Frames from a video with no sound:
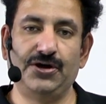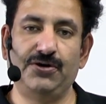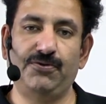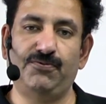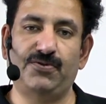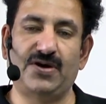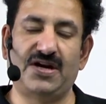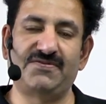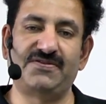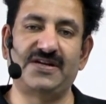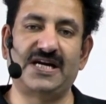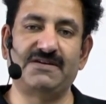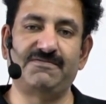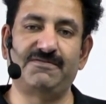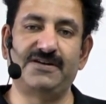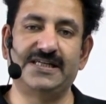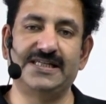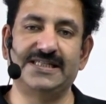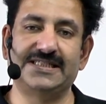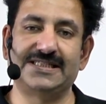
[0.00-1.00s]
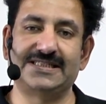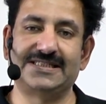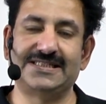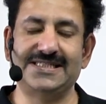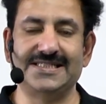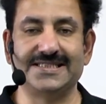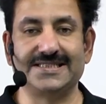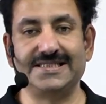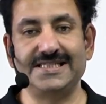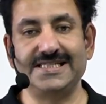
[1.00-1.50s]
One of the advantages
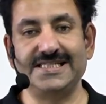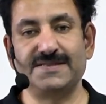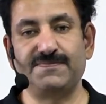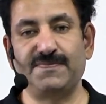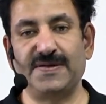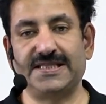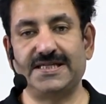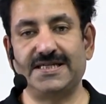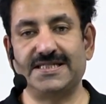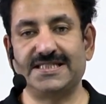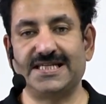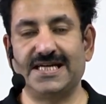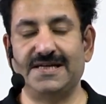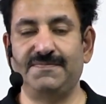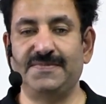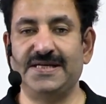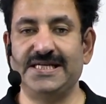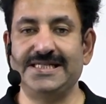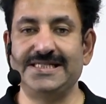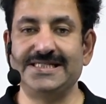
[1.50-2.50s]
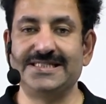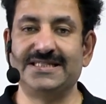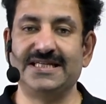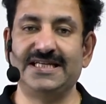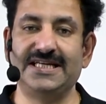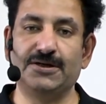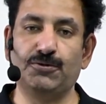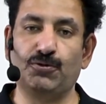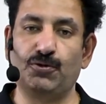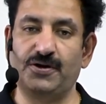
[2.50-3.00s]
is these methods can be
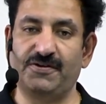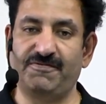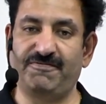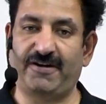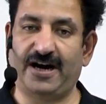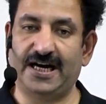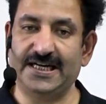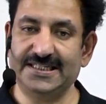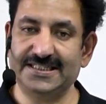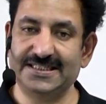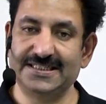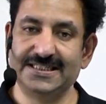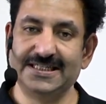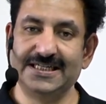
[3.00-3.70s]
easily codified.